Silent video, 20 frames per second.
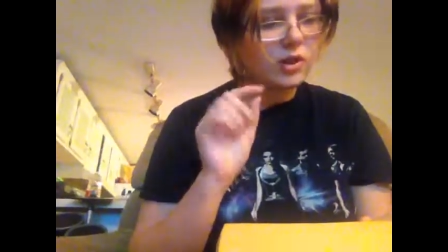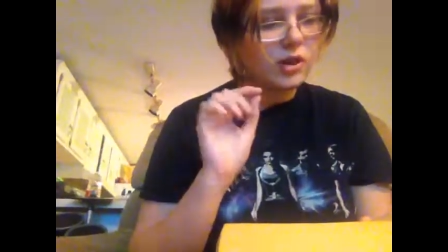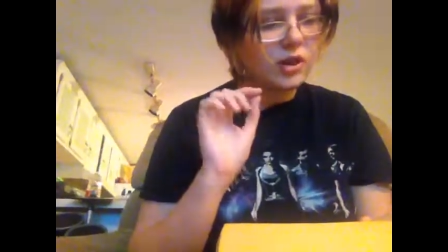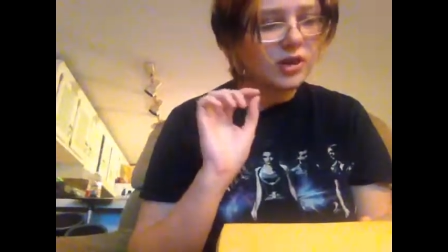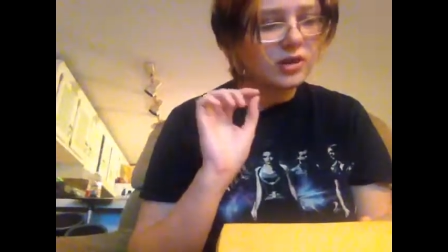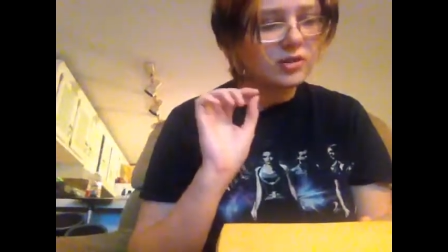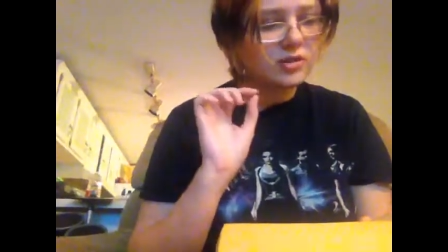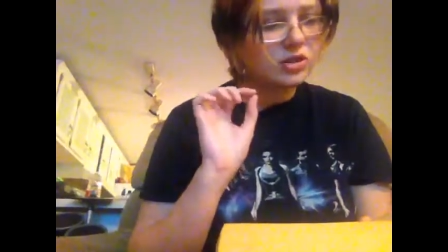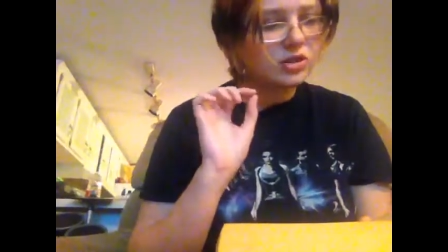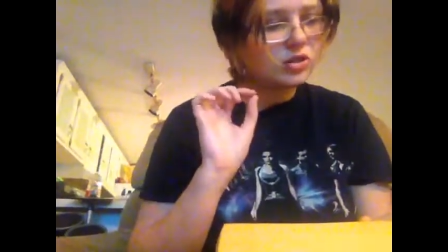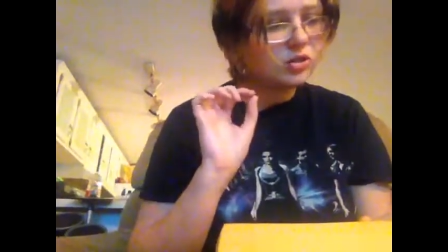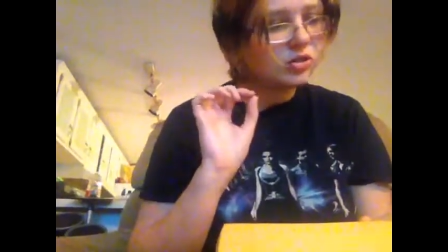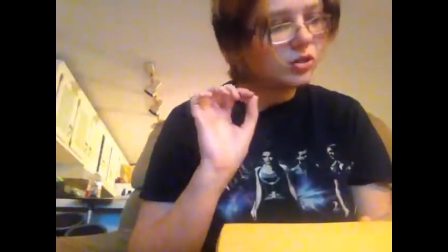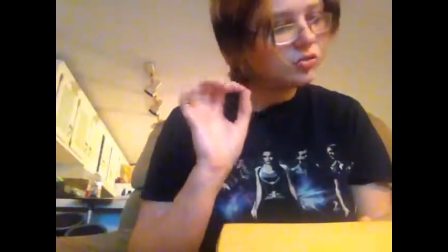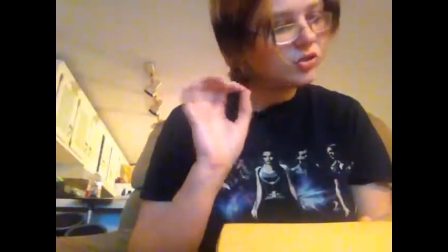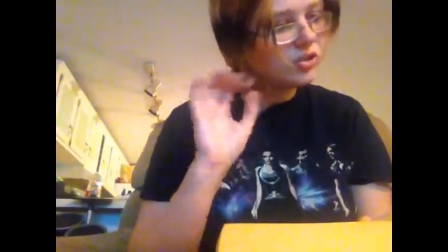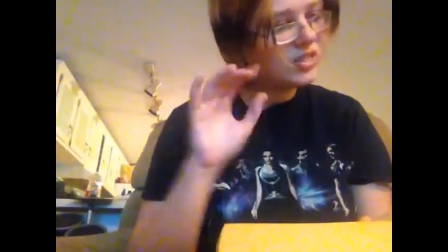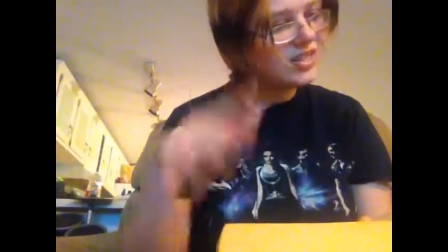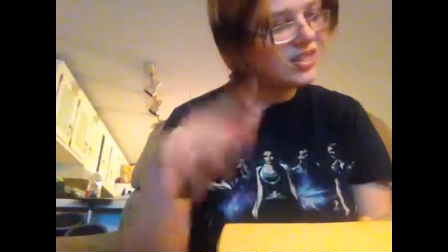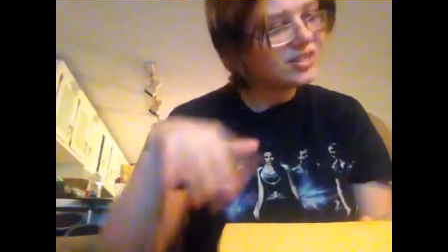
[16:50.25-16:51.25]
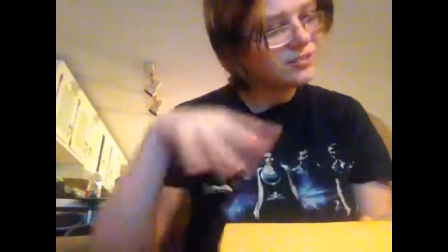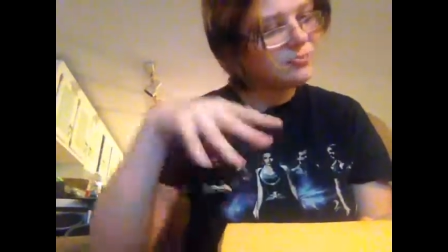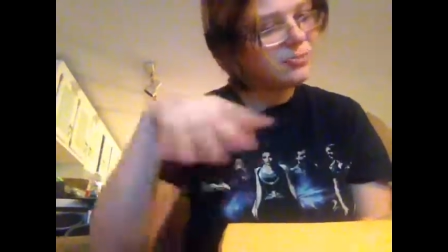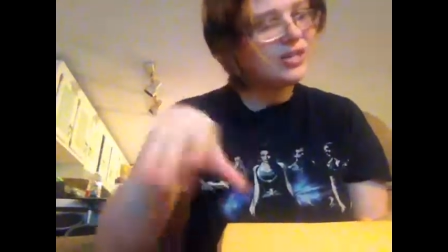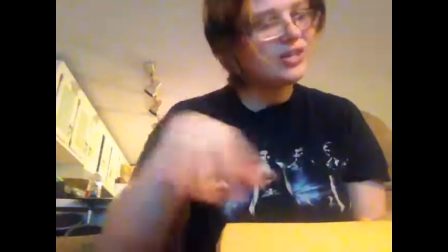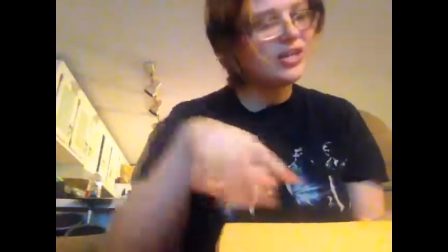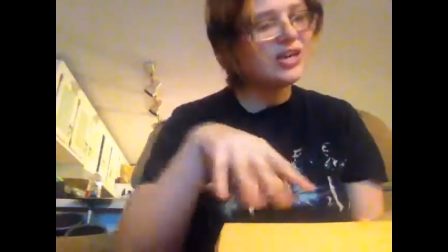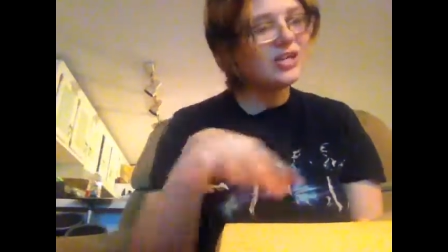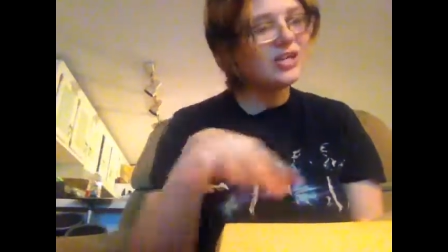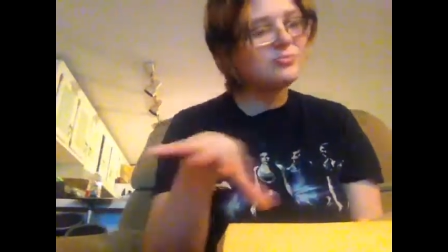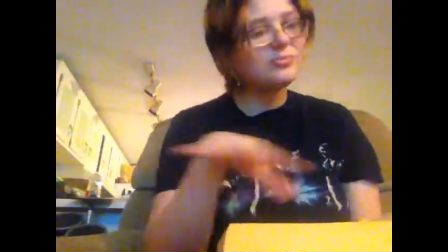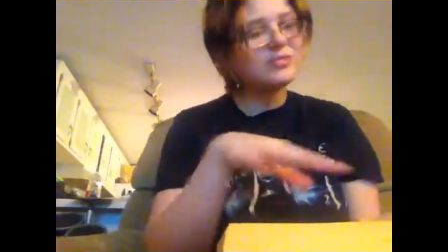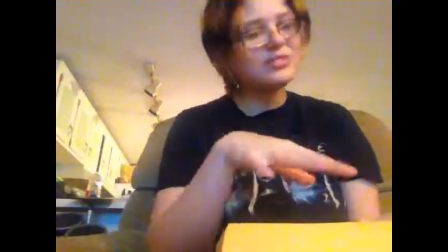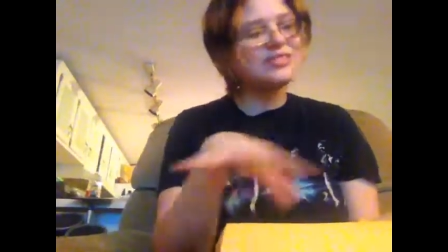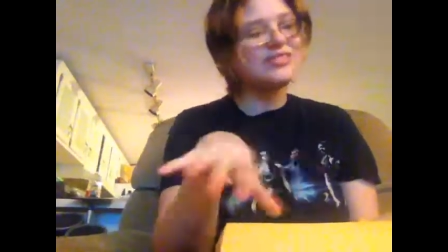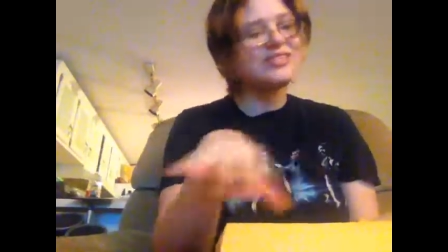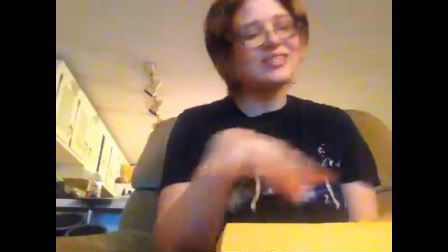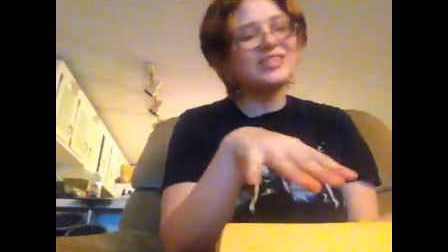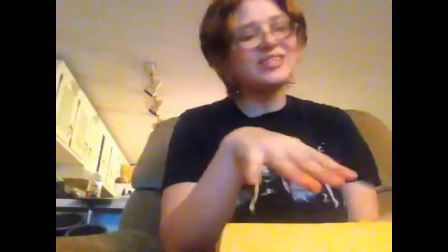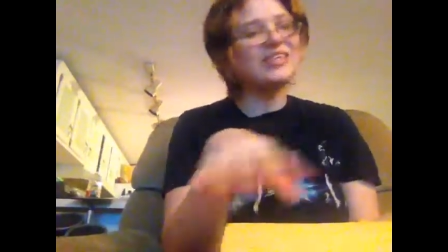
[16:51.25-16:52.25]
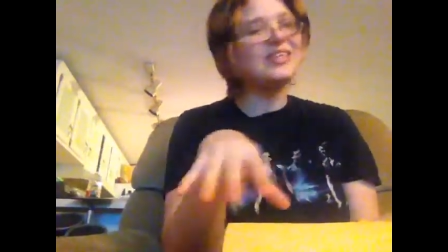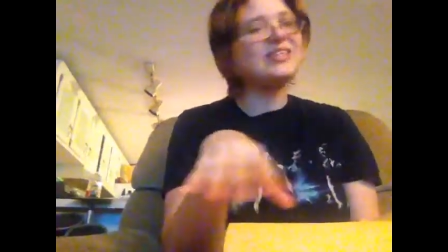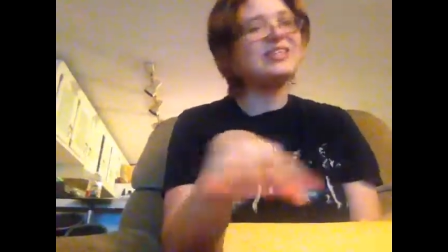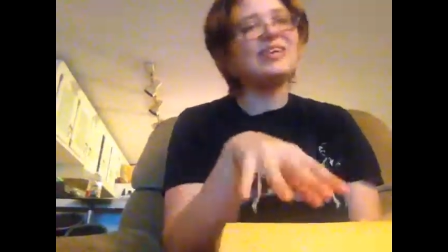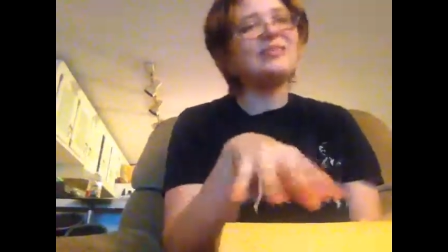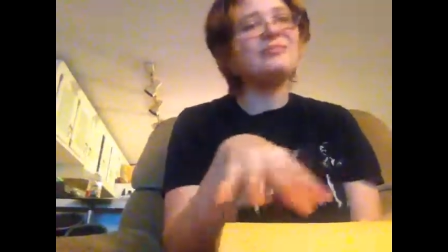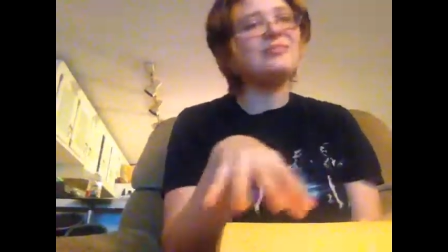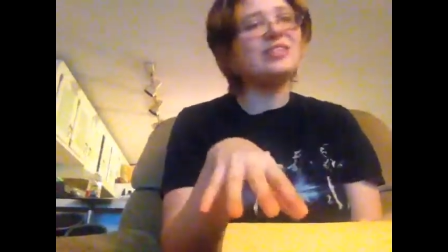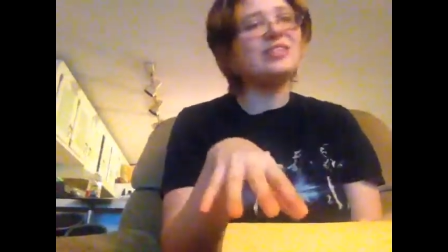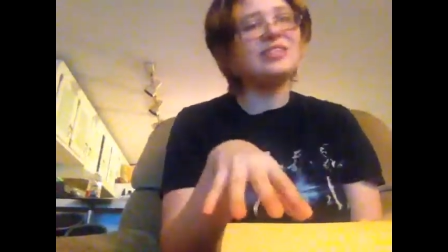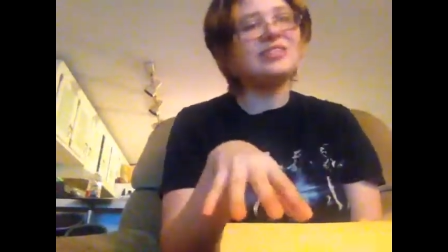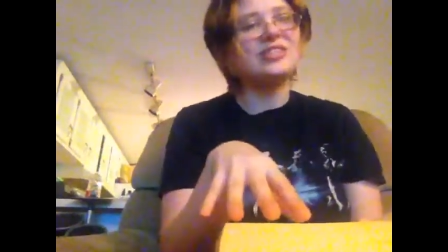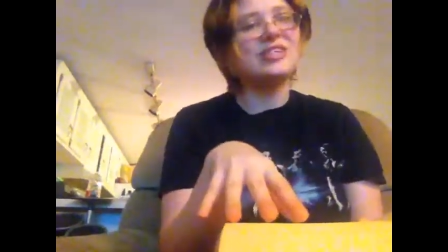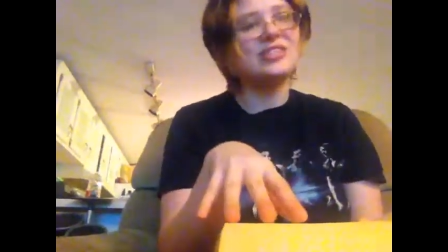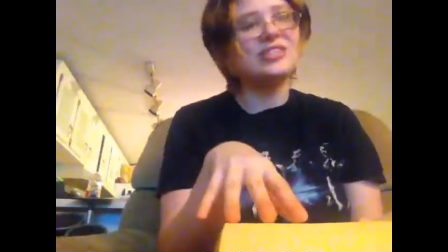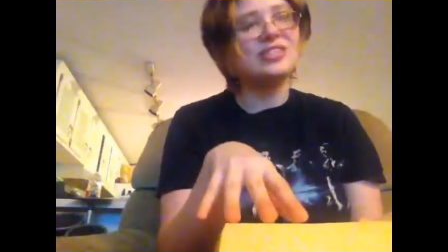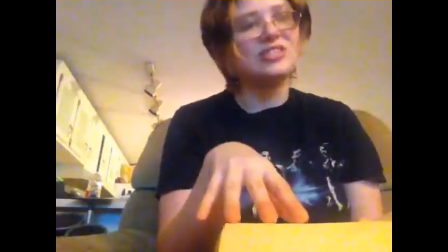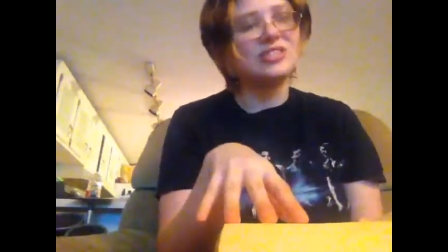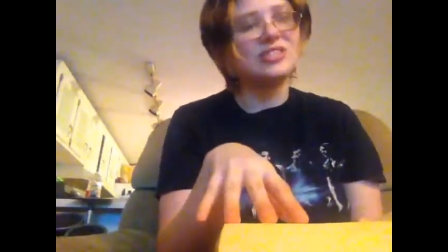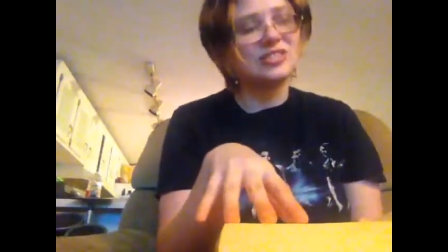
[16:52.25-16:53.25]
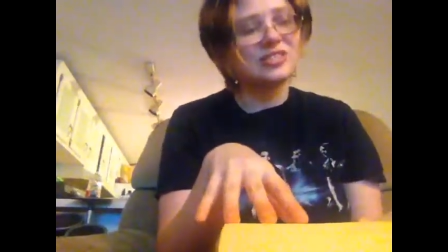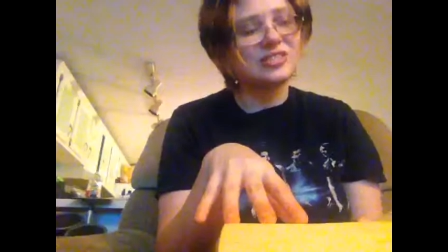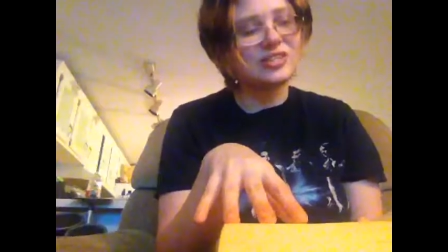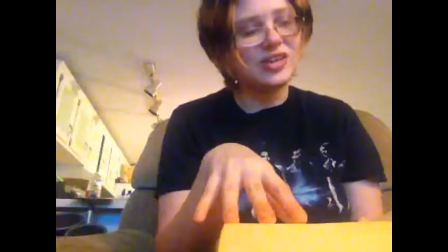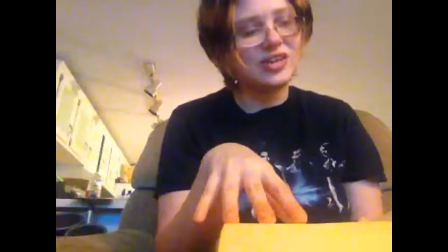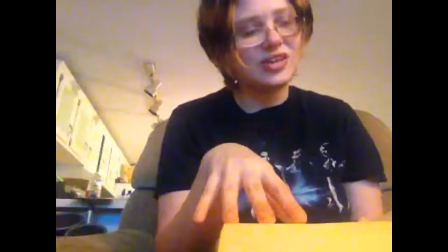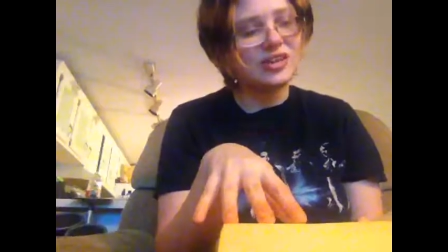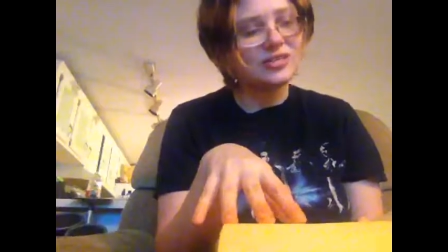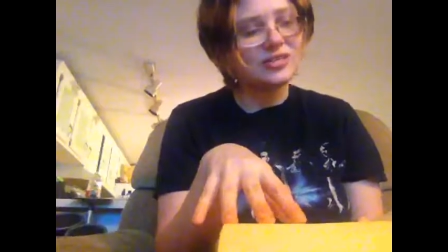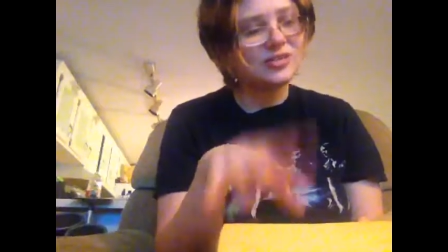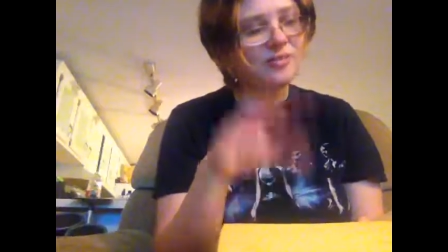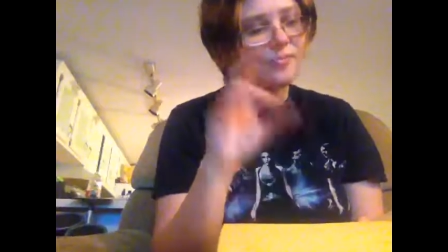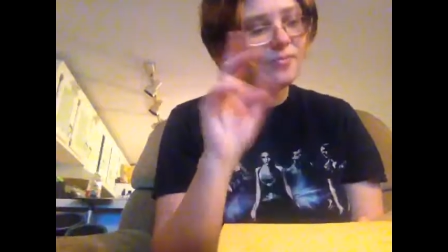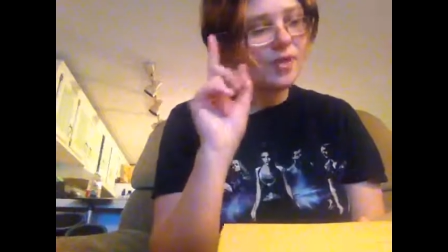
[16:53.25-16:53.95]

as though she had explained the husbands didn't need the same titillation as clients.